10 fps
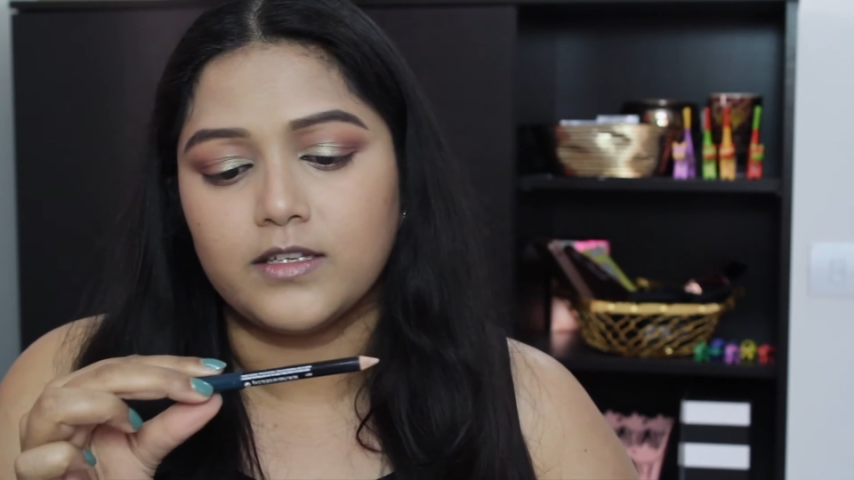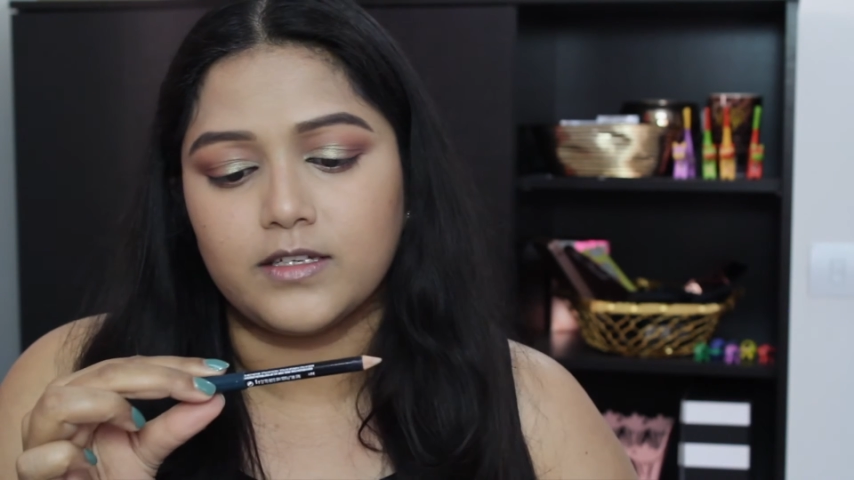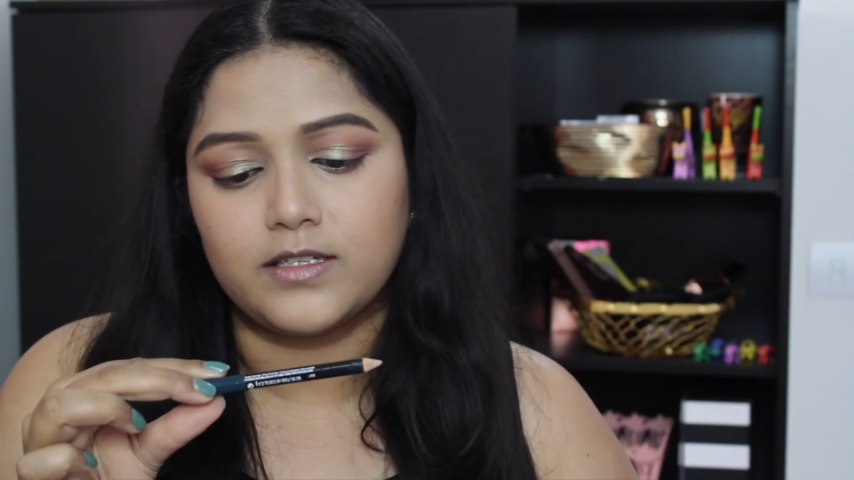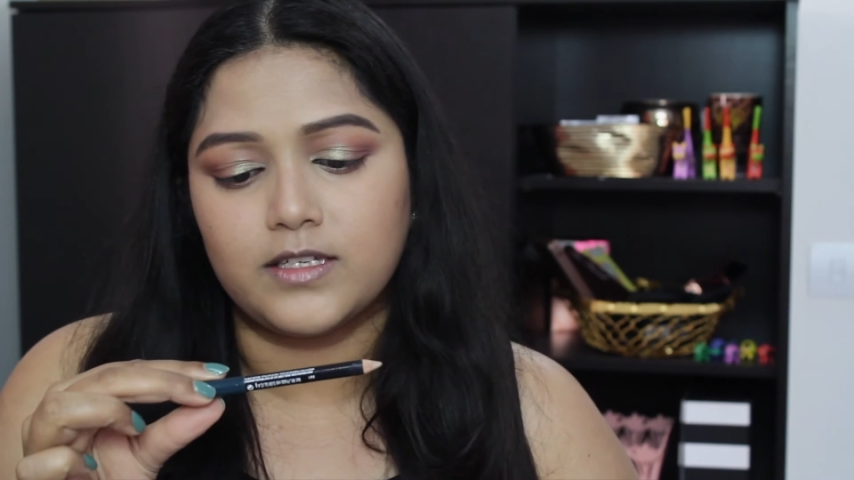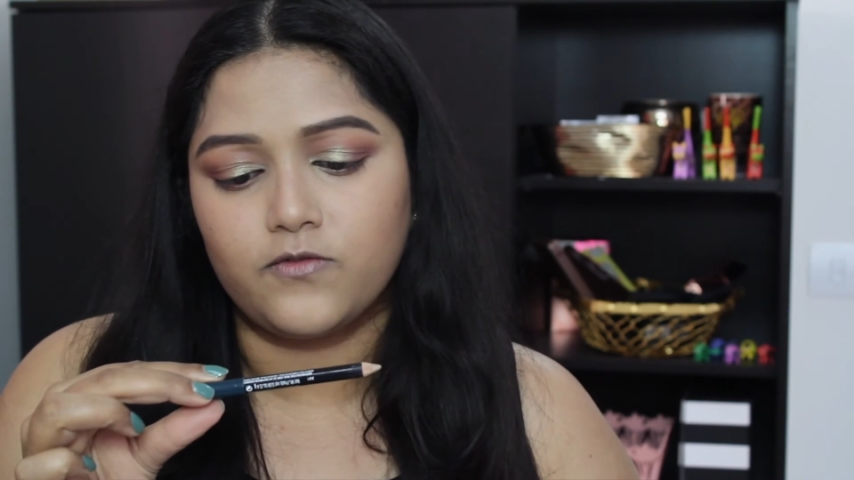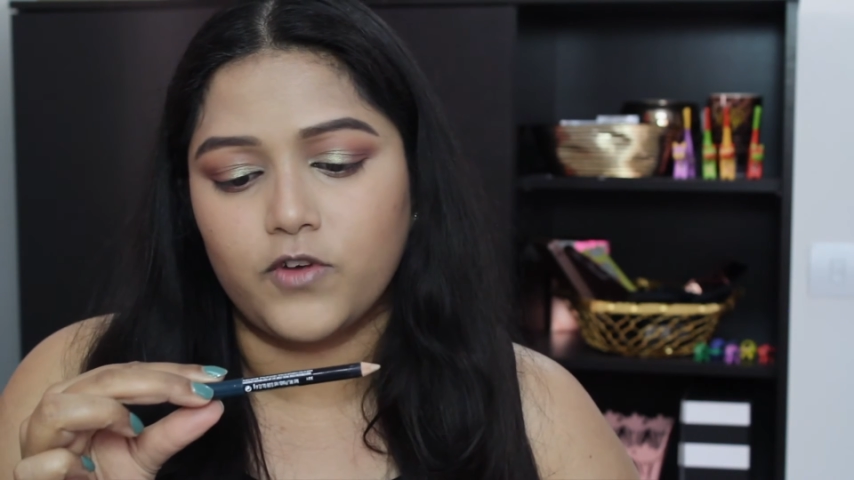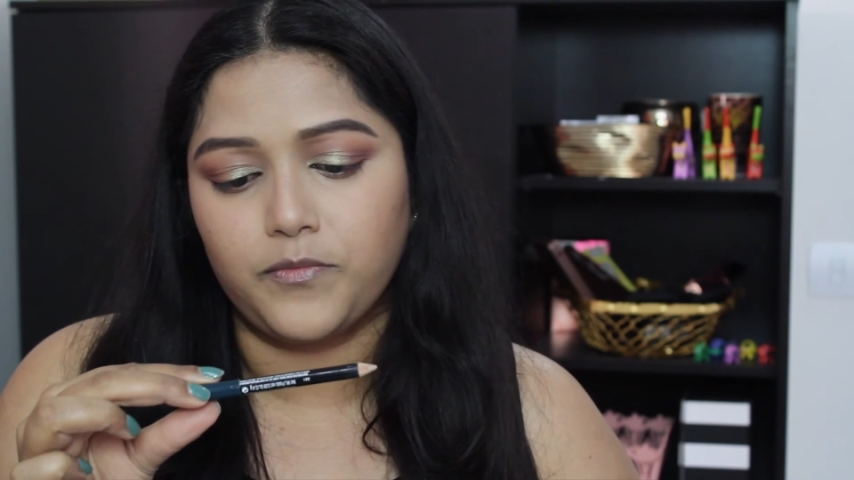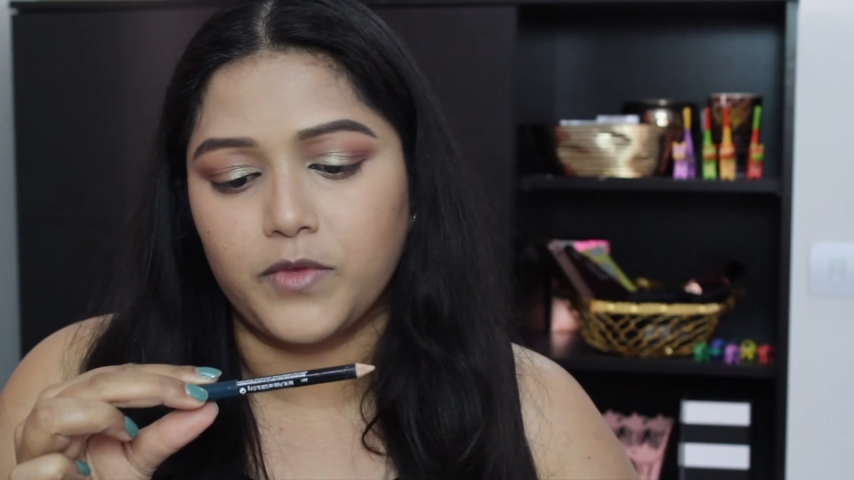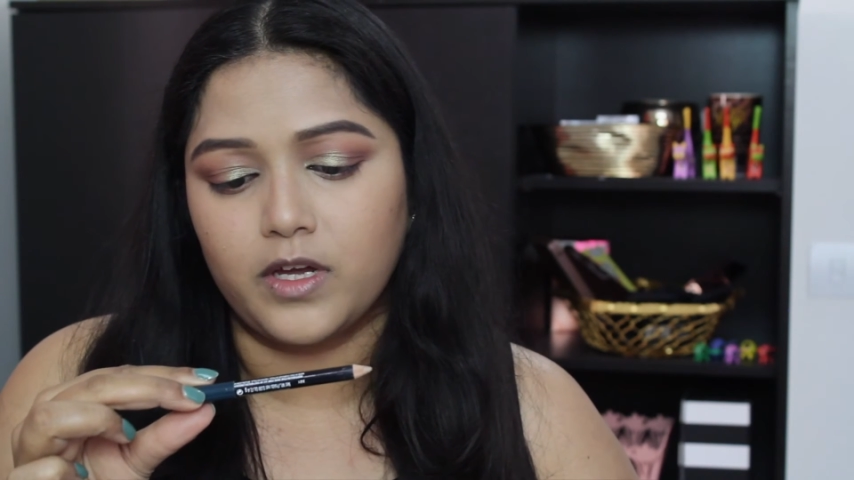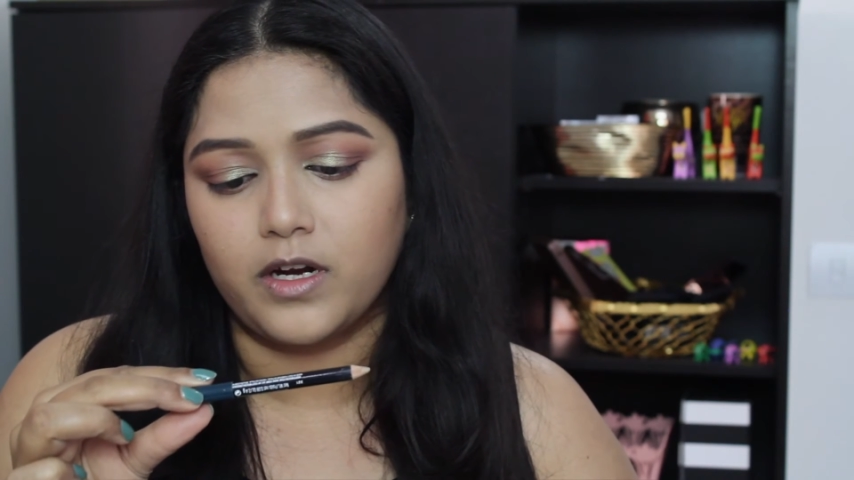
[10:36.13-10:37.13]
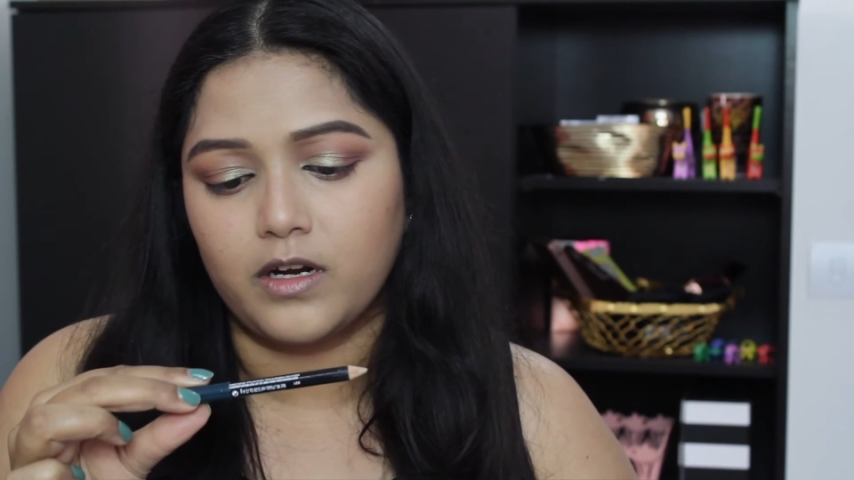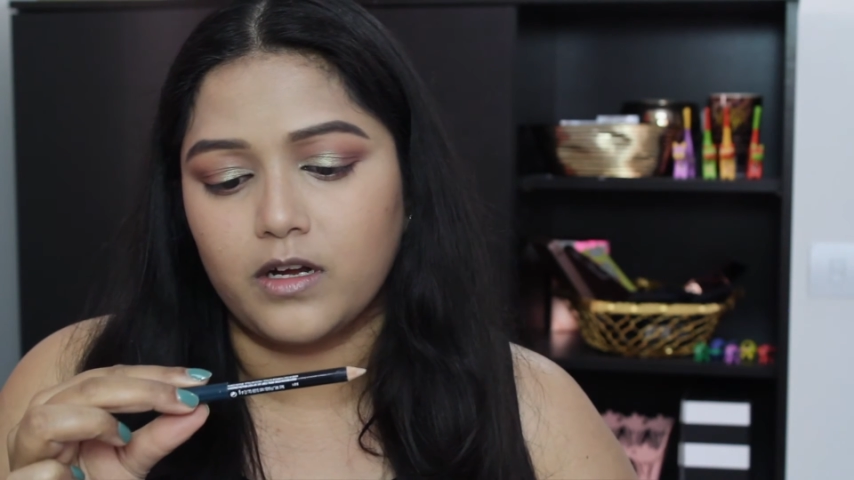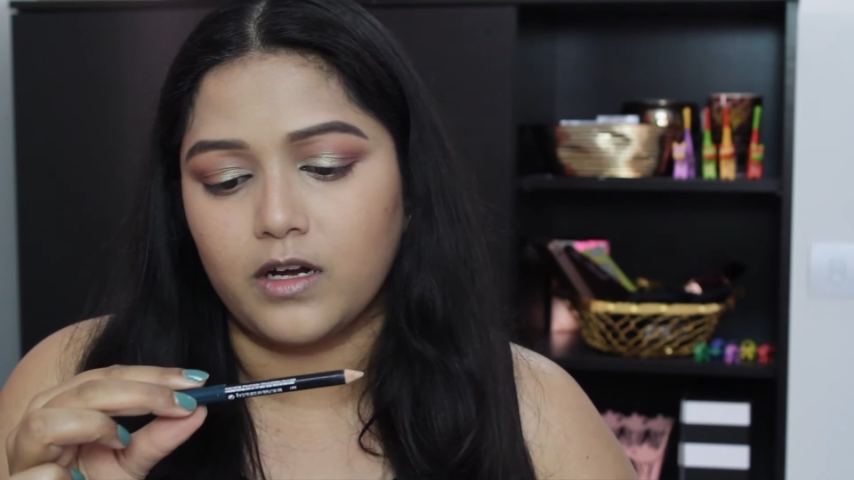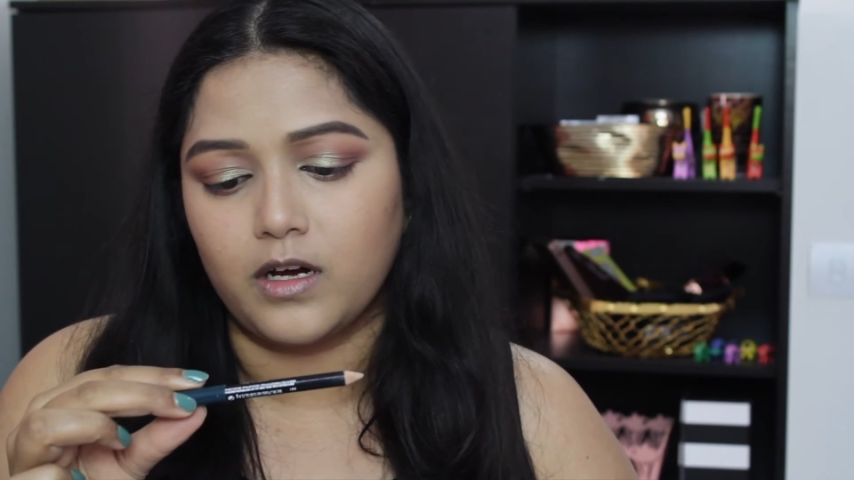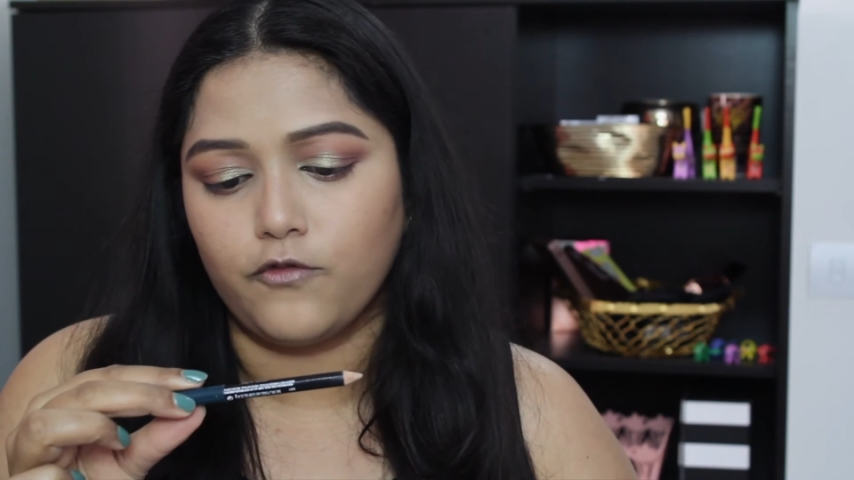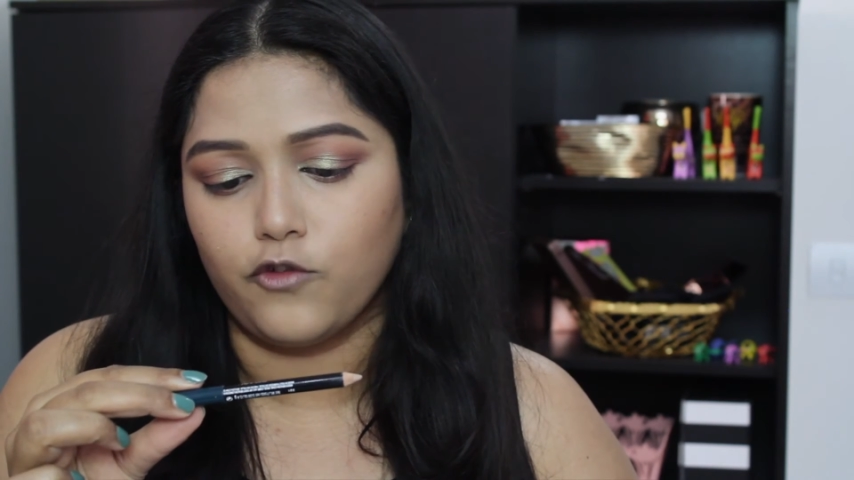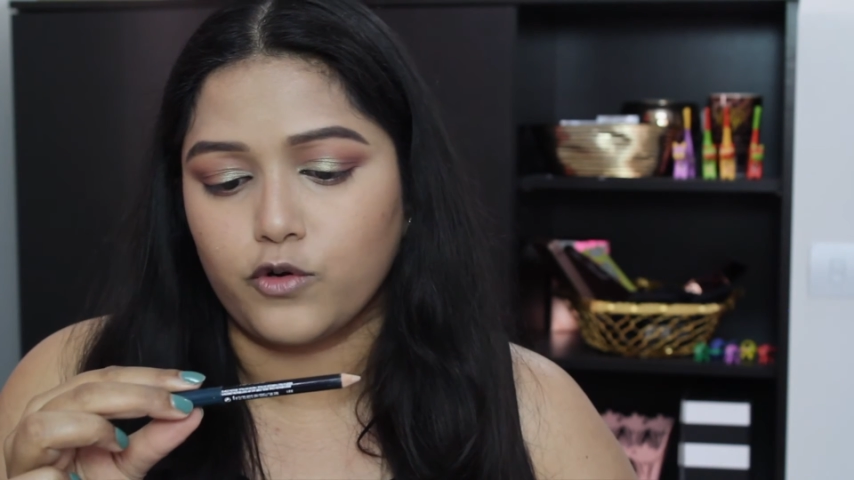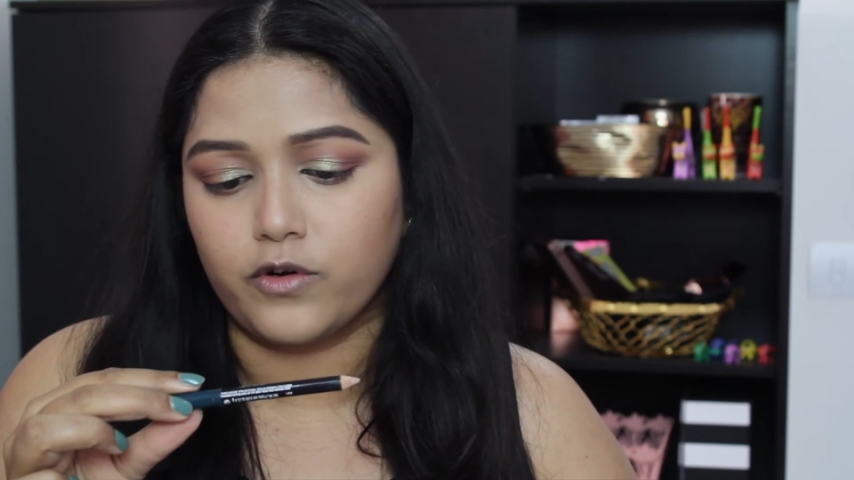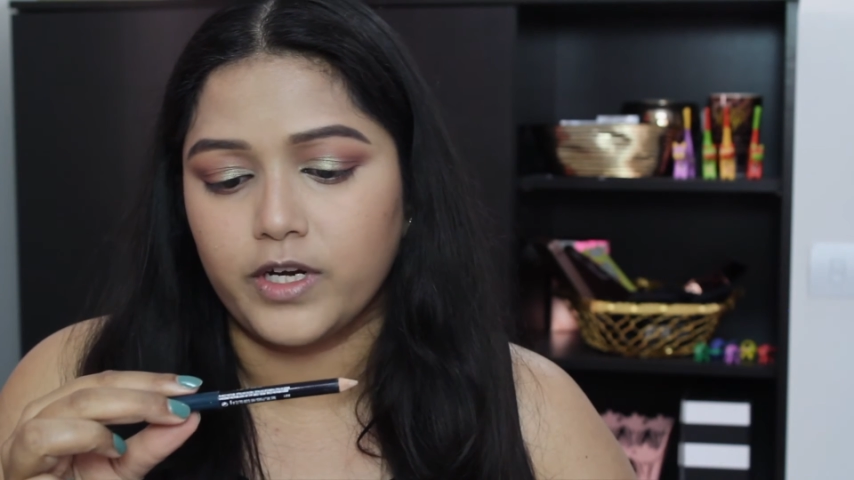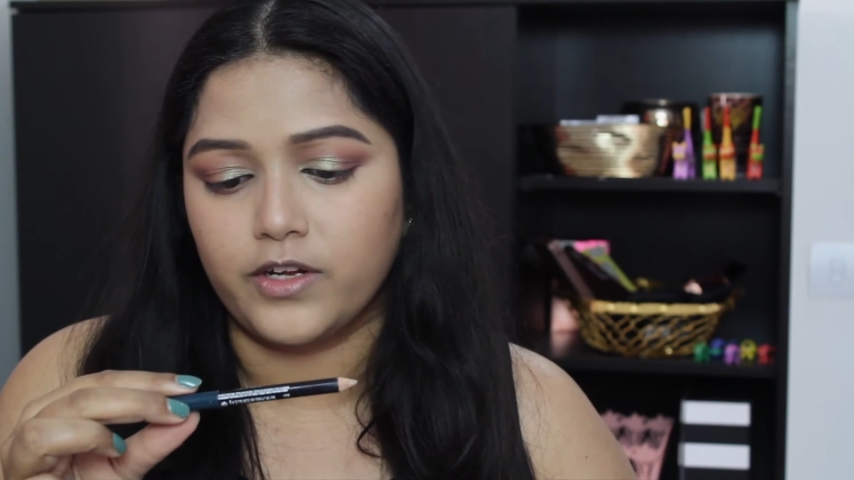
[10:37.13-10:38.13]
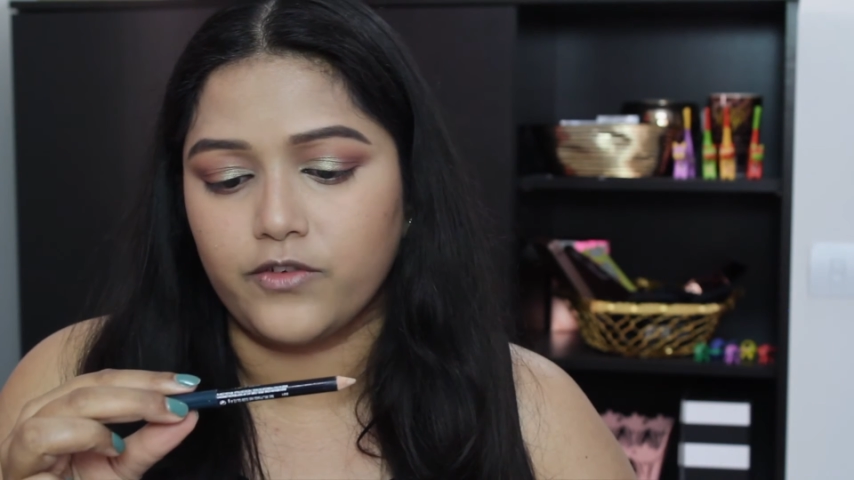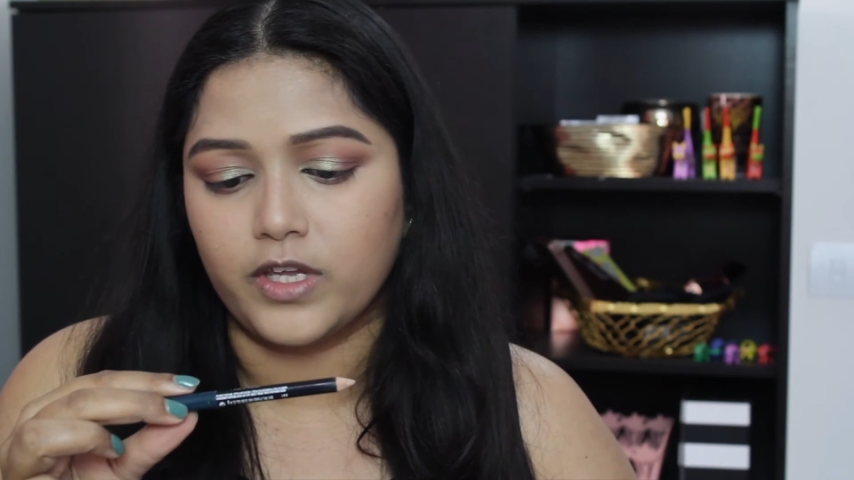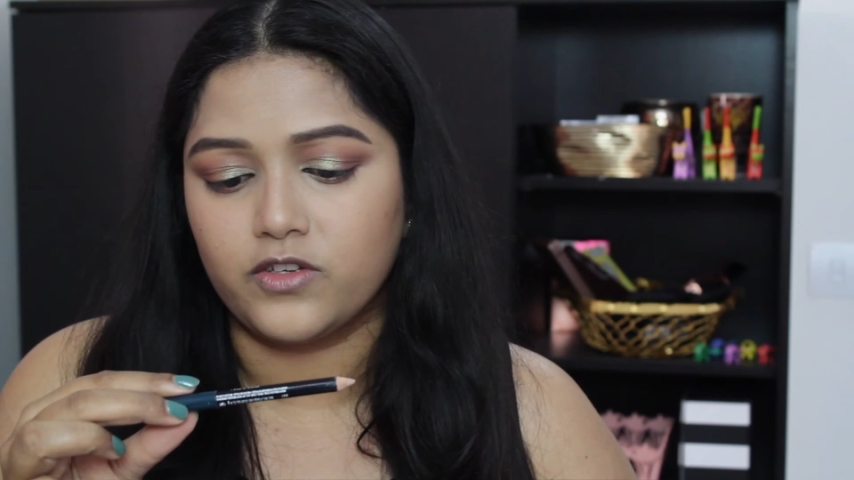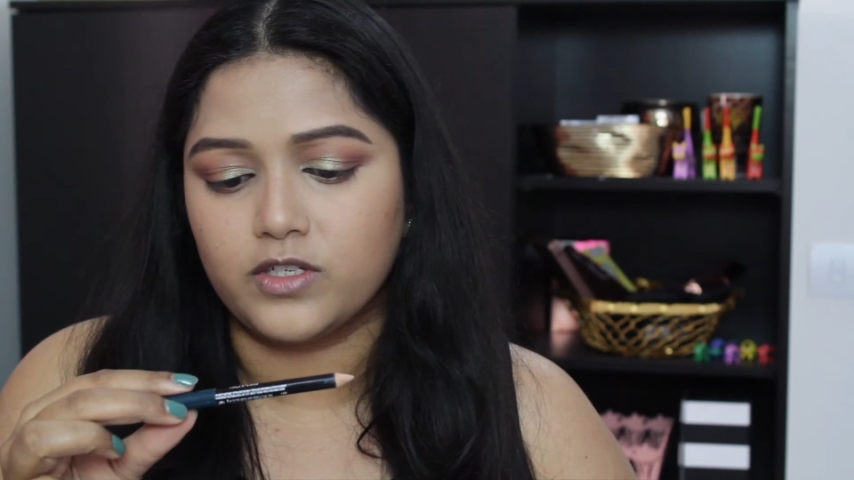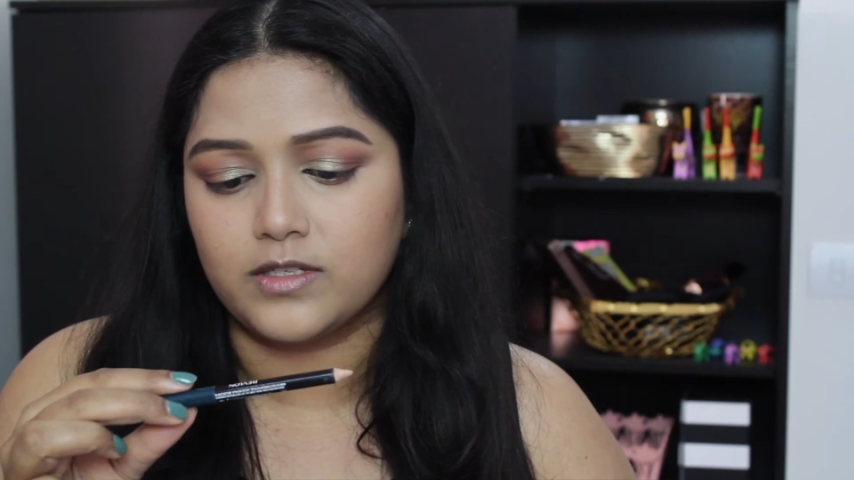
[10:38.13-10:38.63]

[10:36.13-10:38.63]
This is from their photoready range.